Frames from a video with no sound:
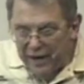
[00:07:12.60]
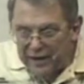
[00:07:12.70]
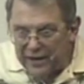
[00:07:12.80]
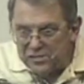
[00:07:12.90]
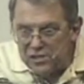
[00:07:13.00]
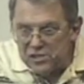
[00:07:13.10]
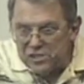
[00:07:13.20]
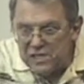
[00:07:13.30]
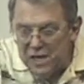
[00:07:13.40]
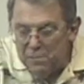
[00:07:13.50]
and it's a
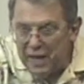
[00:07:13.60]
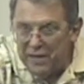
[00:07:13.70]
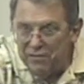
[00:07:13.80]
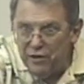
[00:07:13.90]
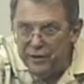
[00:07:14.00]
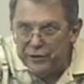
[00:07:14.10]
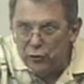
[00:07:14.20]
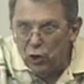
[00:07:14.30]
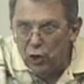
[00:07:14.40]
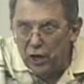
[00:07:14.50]
sea made of literal